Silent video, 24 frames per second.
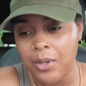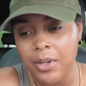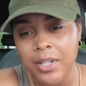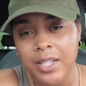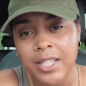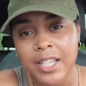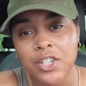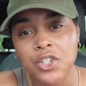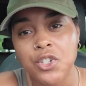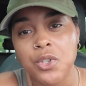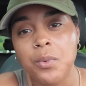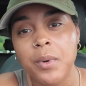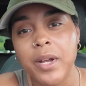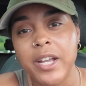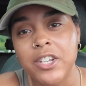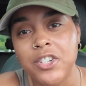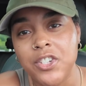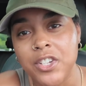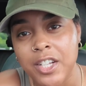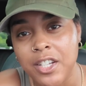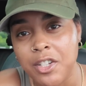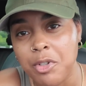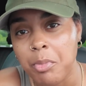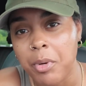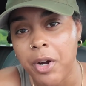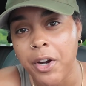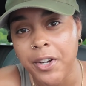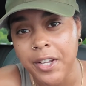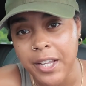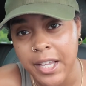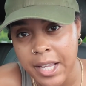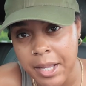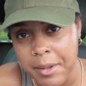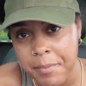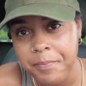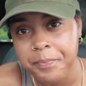situation in the
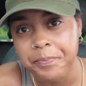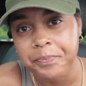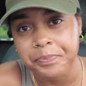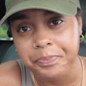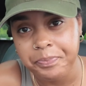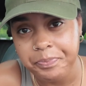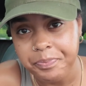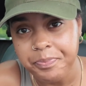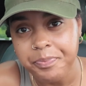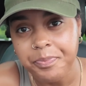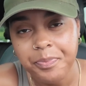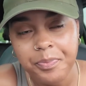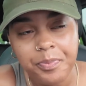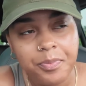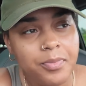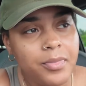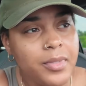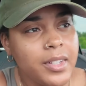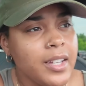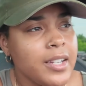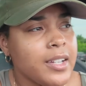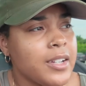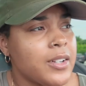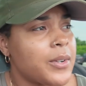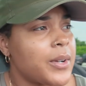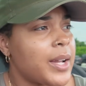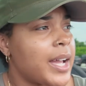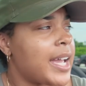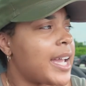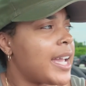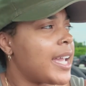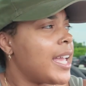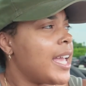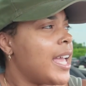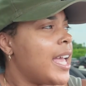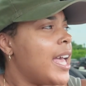market,
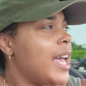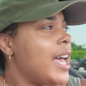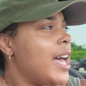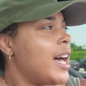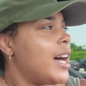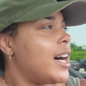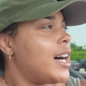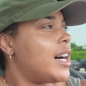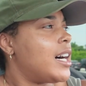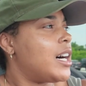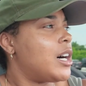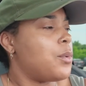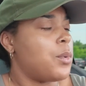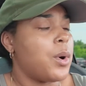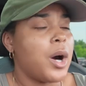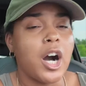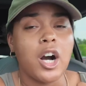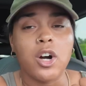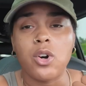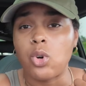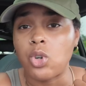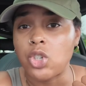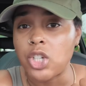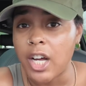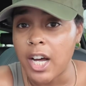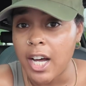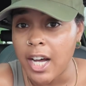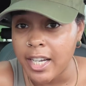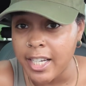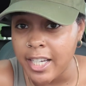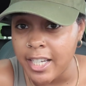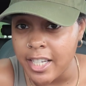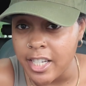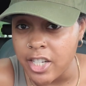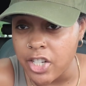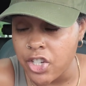okay? With Uncle
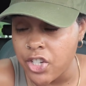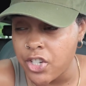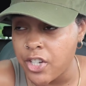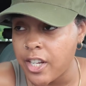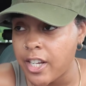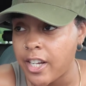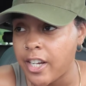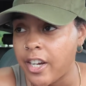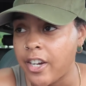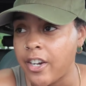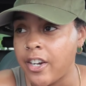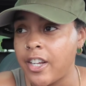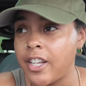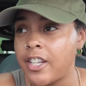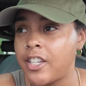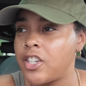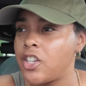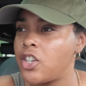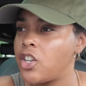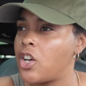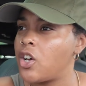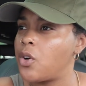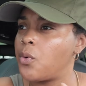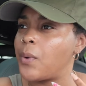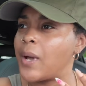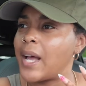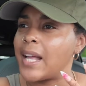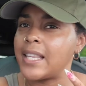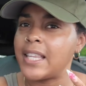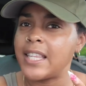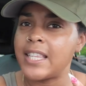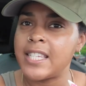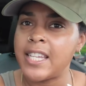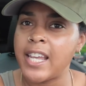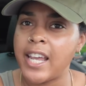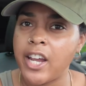Donnie this year, and we got
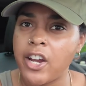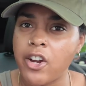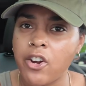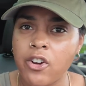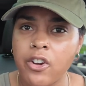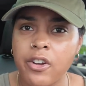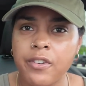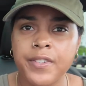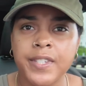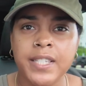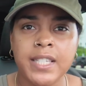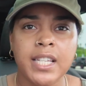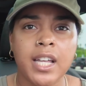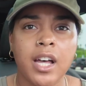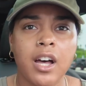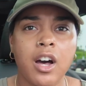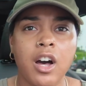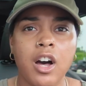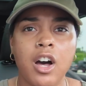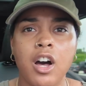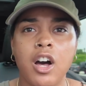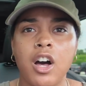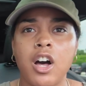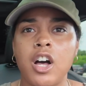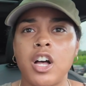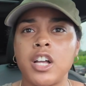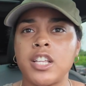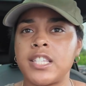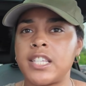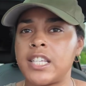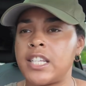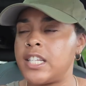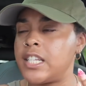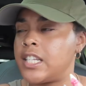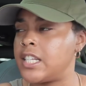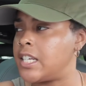the tariffs talks
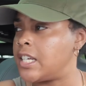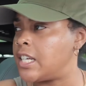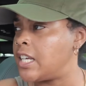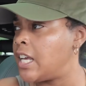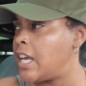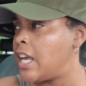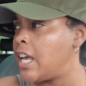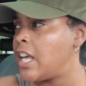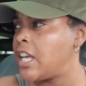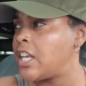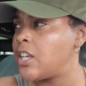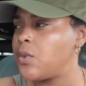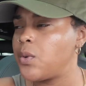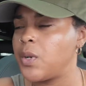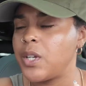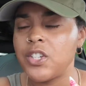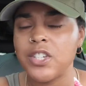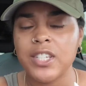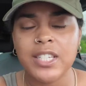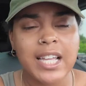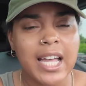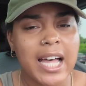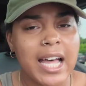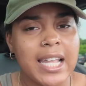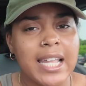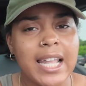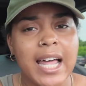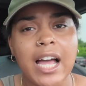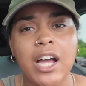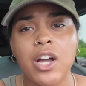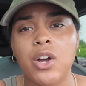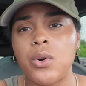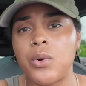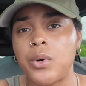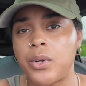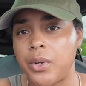and we just got a
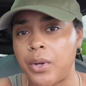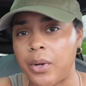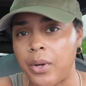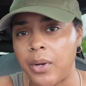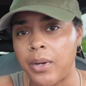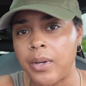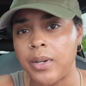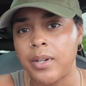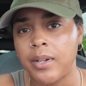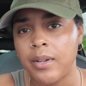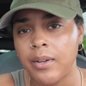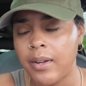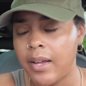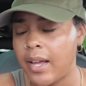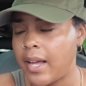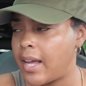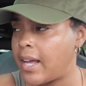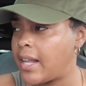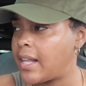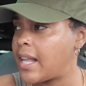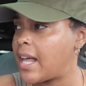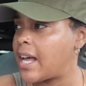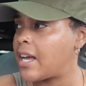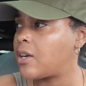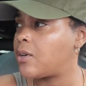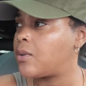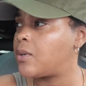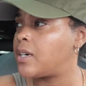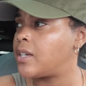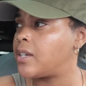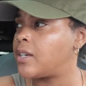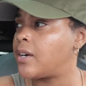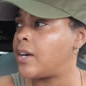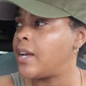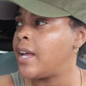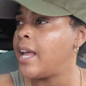lot going on, okay? A lot
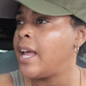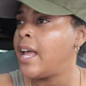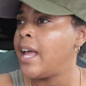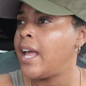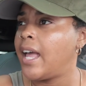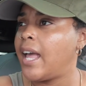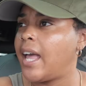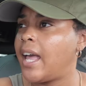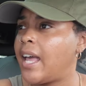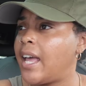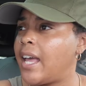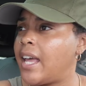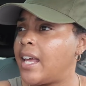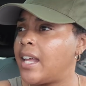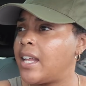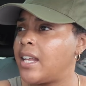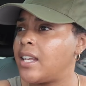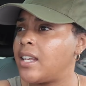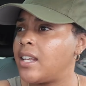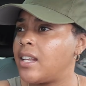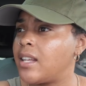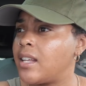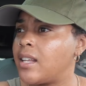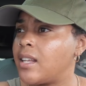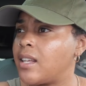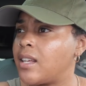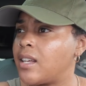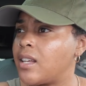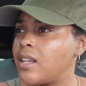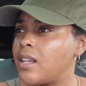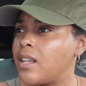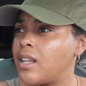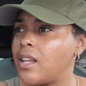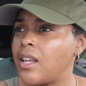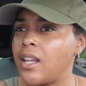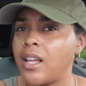going on. And
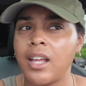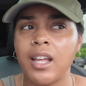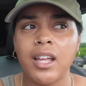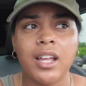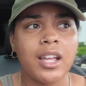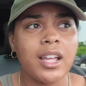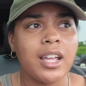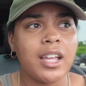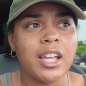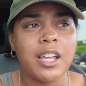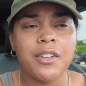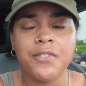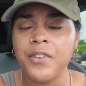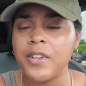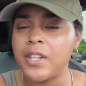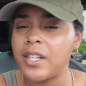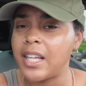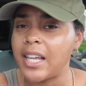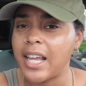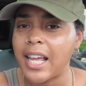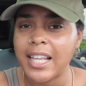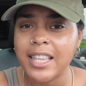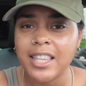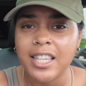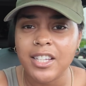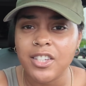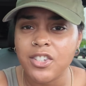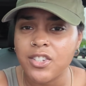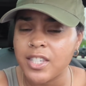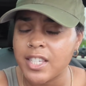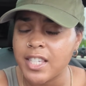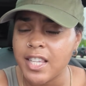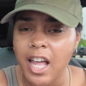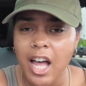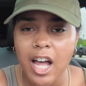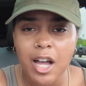if you look at the
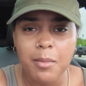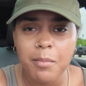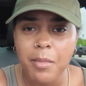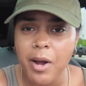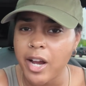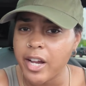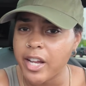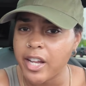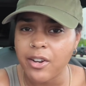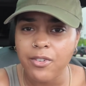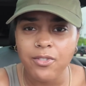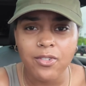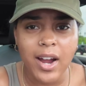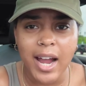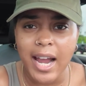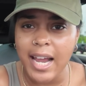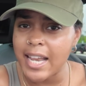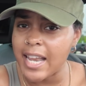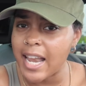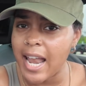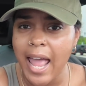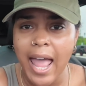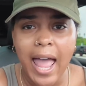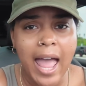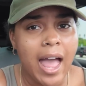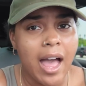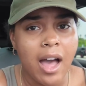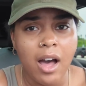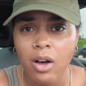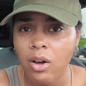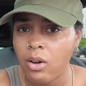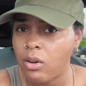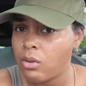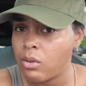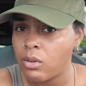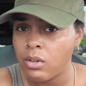stock market right
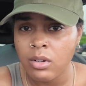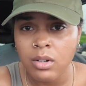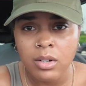now,